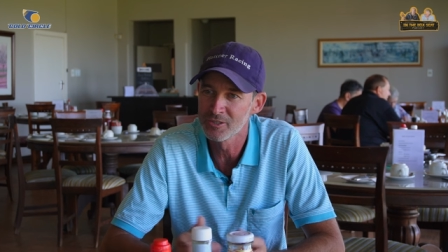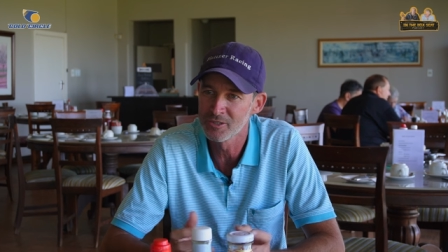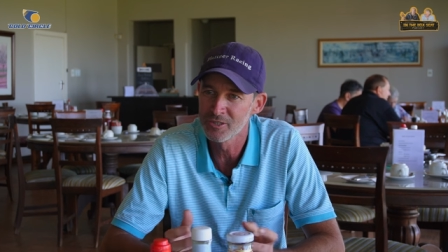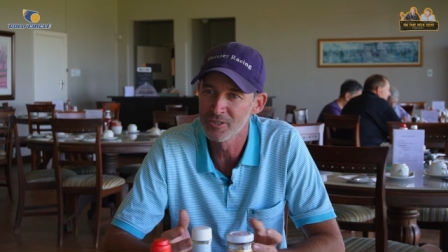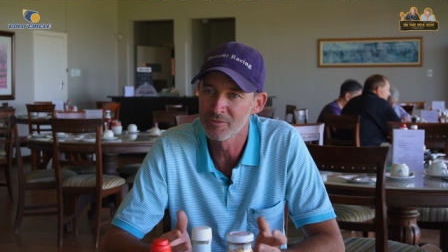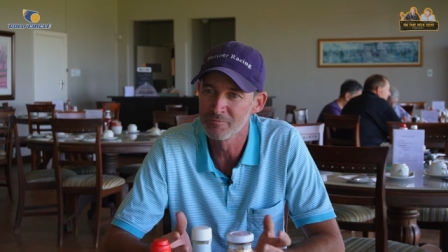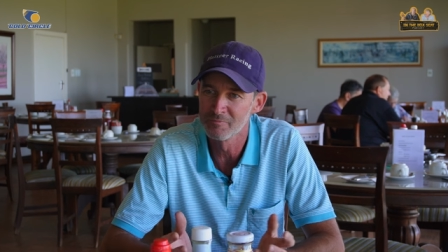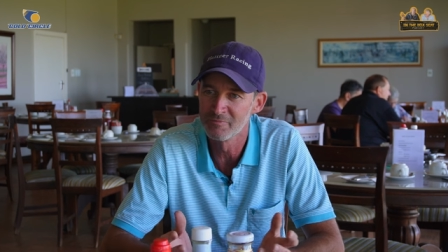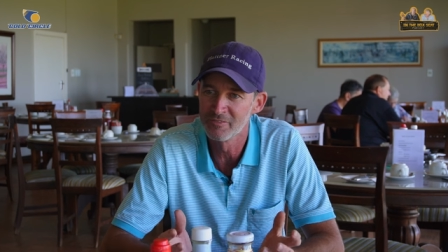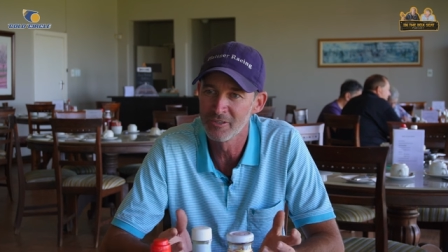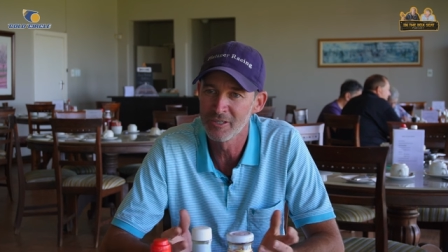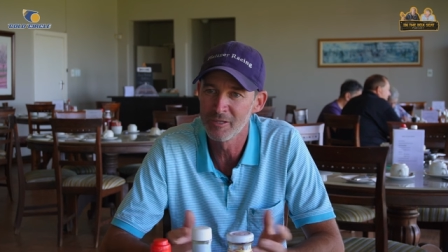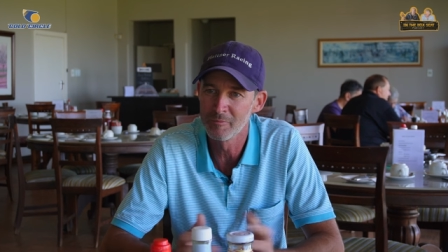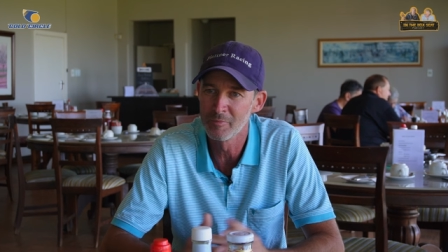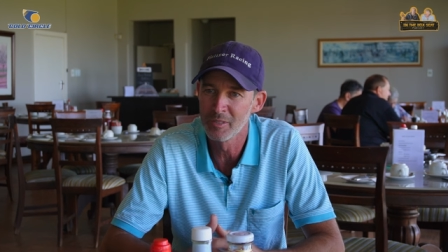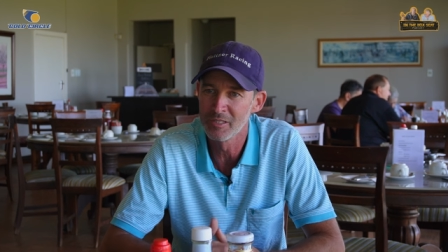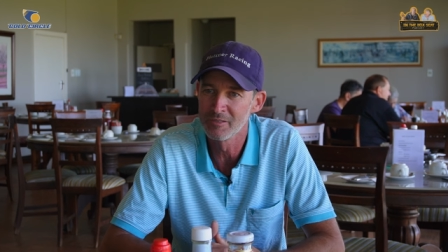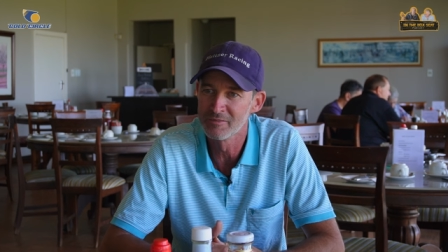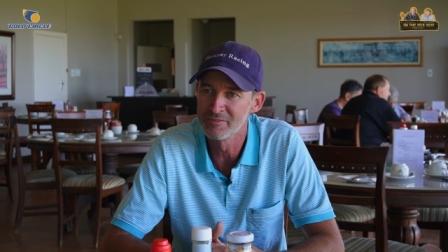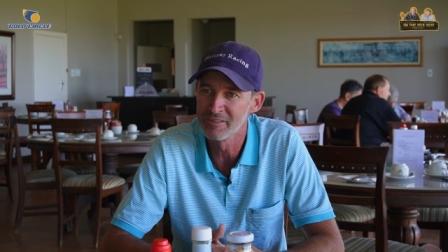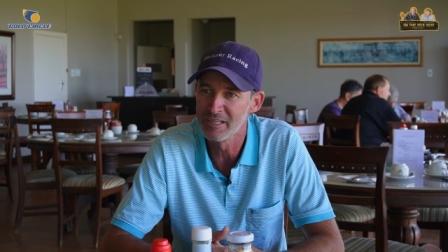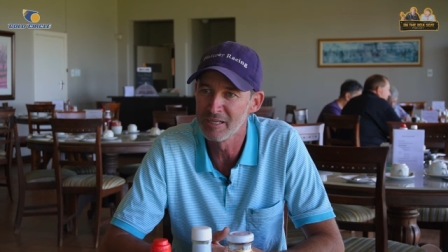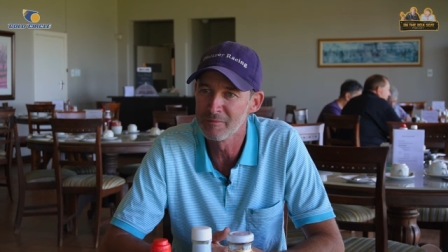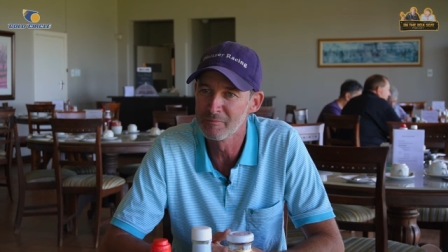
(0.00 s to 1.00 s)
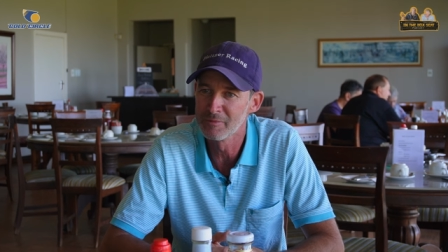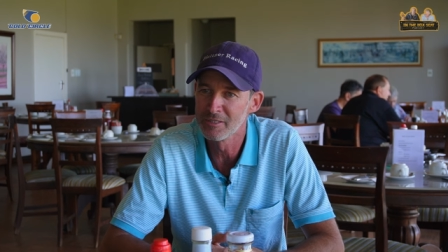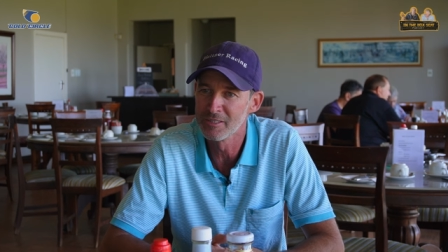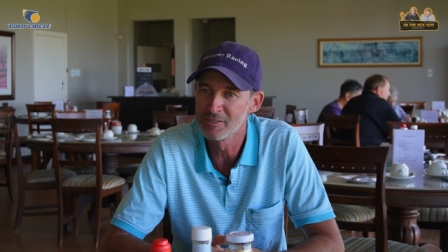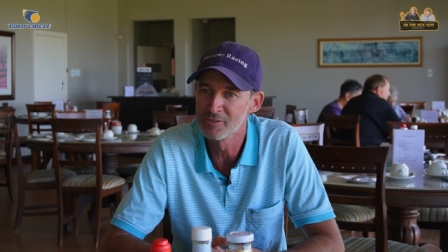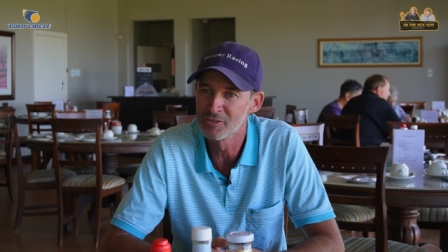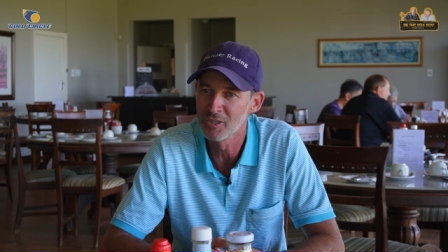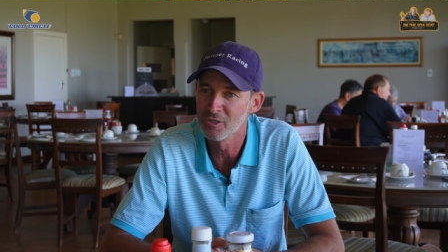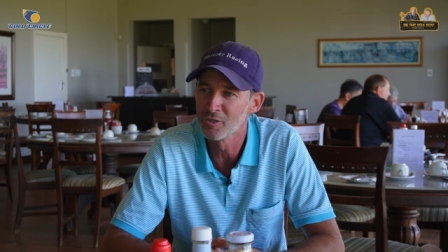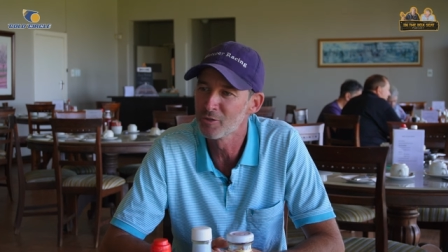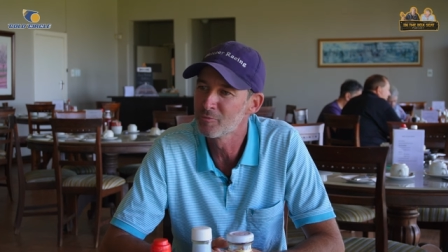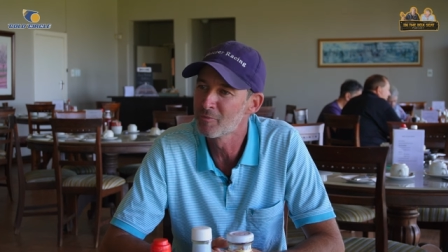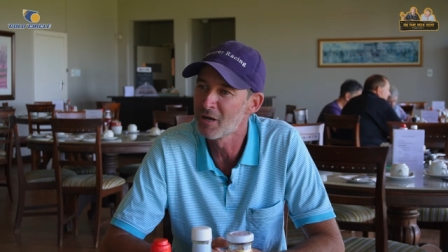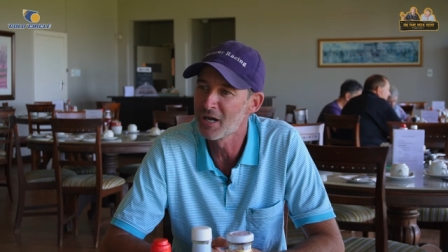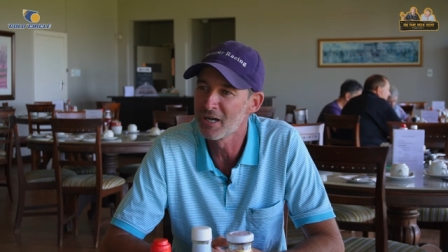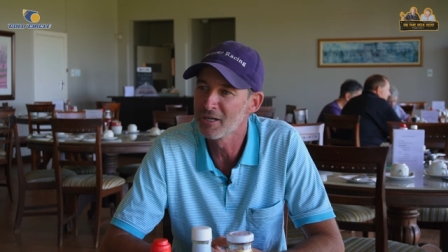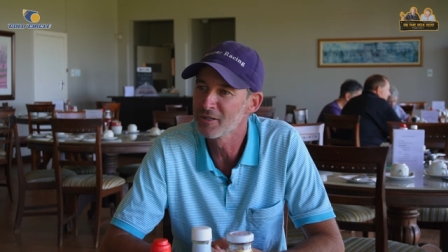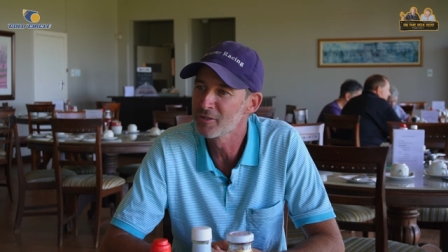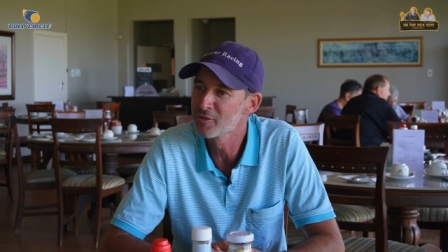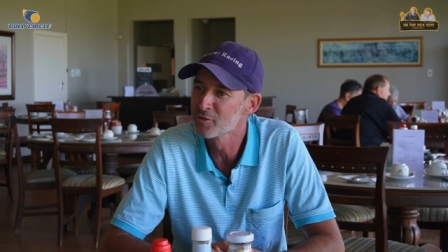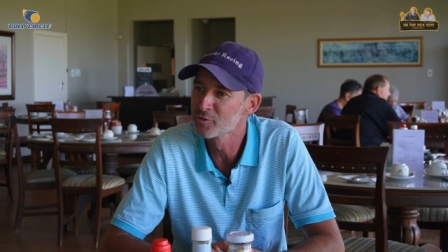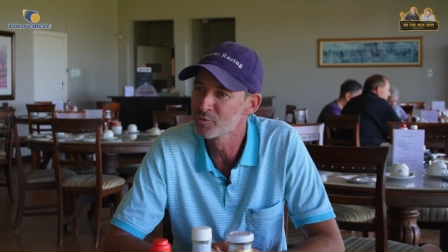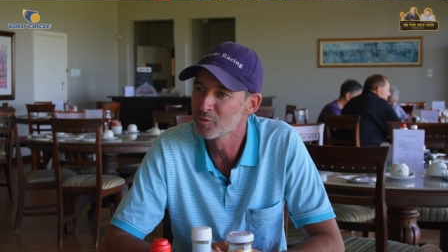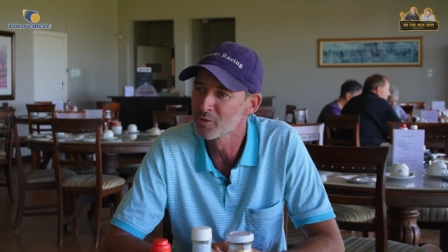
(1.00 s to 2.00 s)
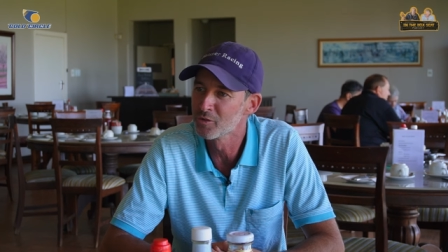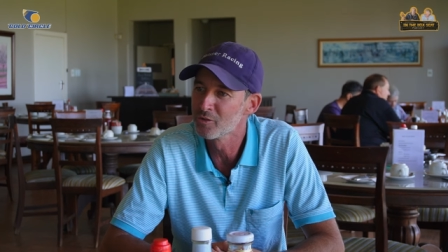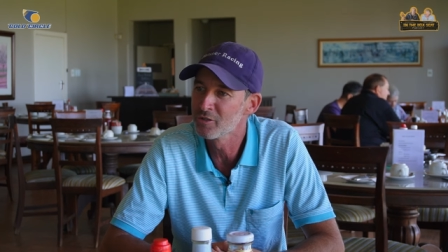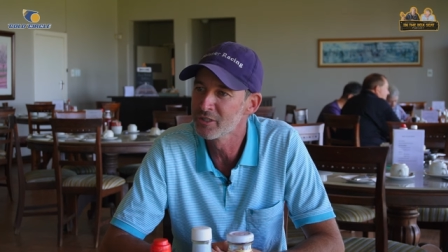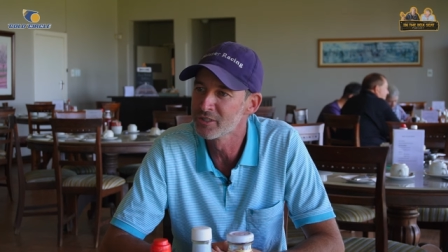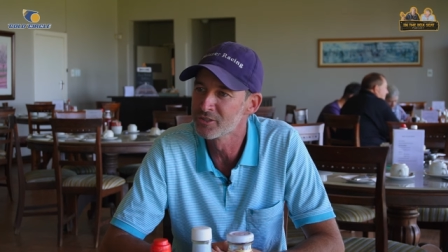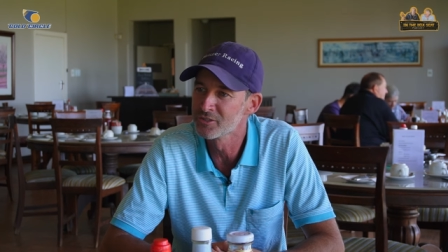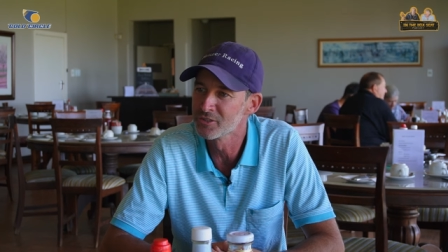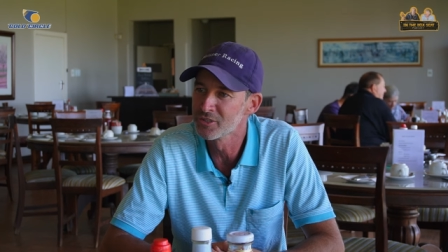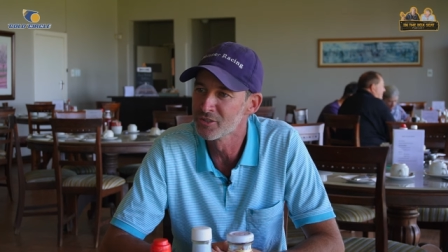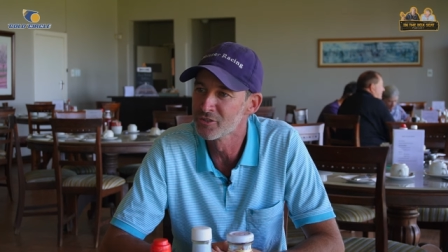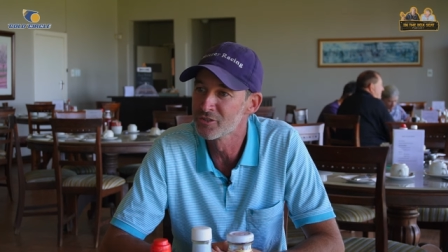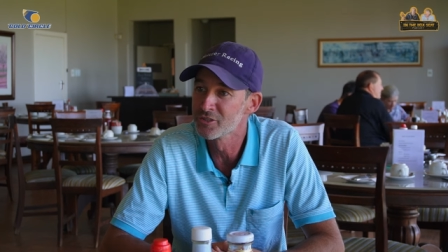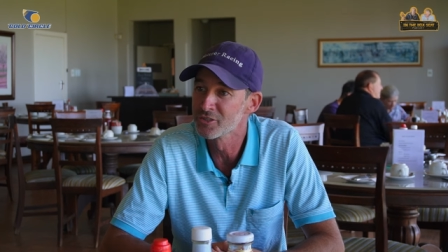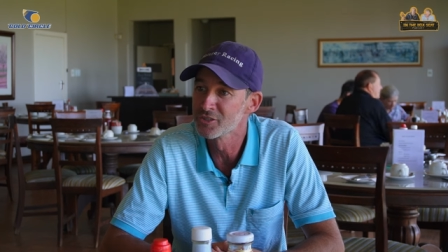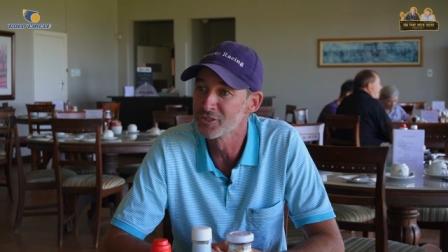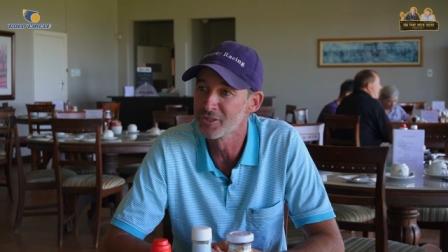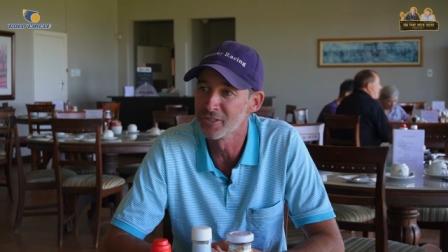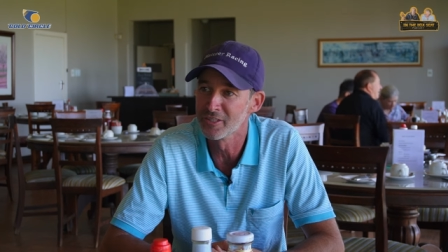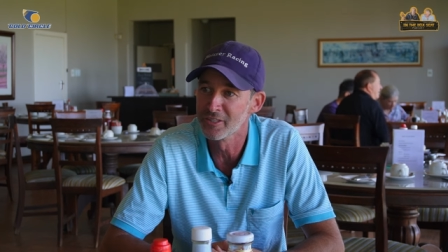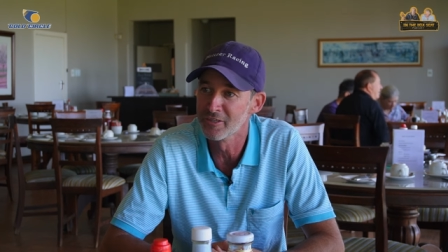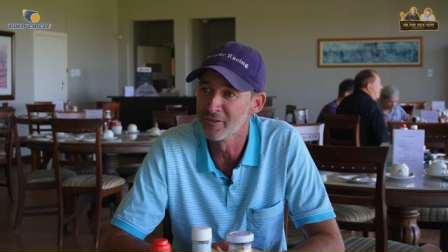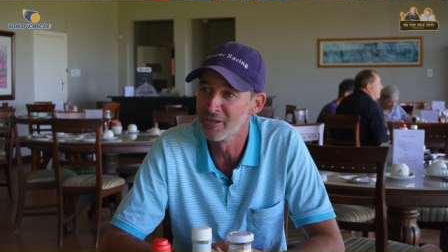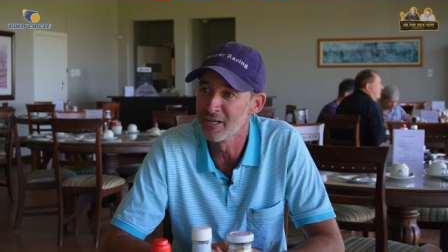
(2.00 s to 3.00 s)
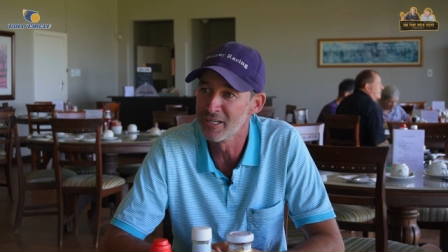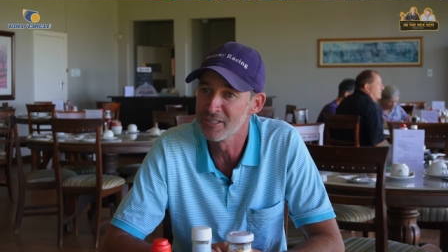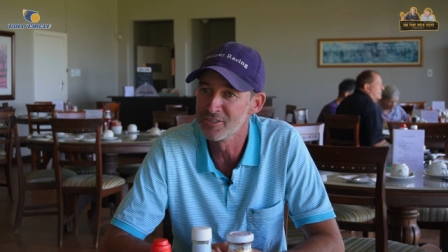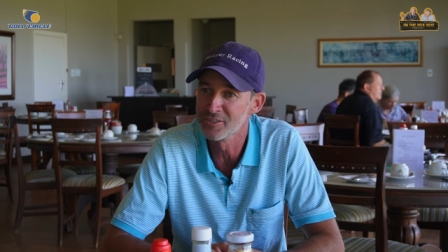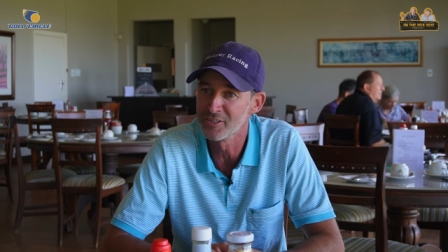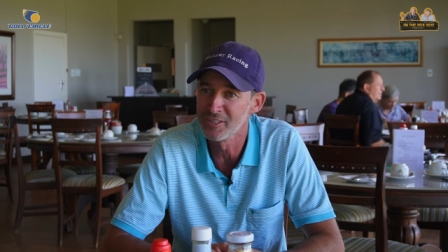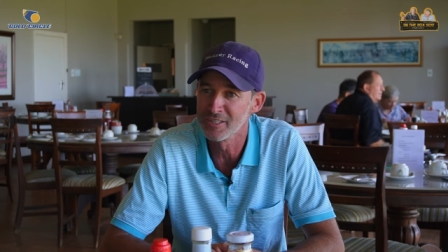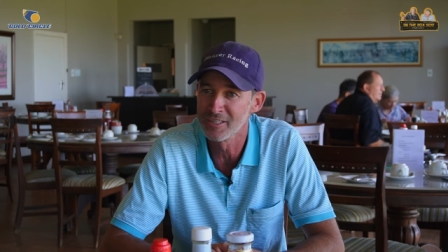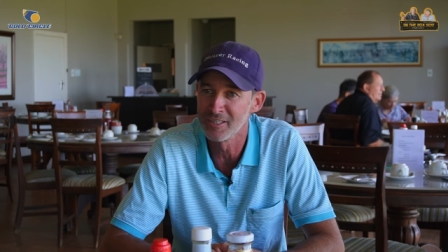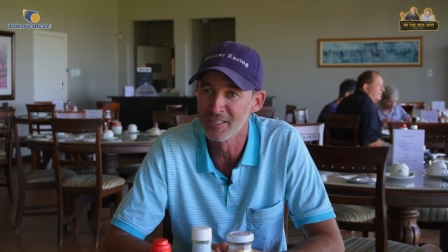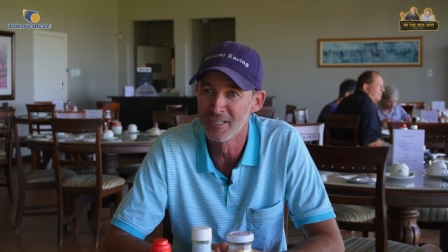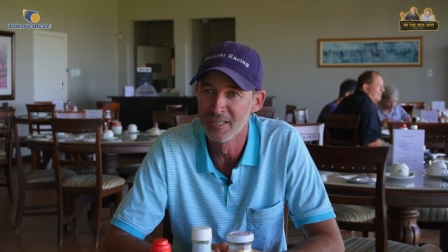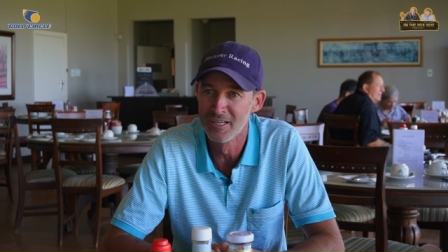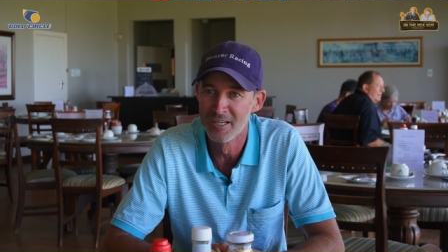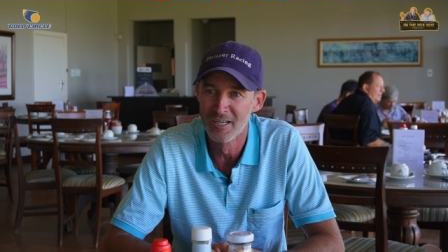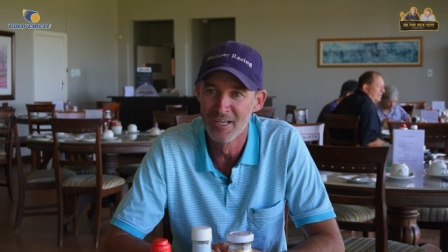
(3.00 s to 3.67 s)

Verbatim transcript: she had a very big family, so all my uncles were always interested in racing.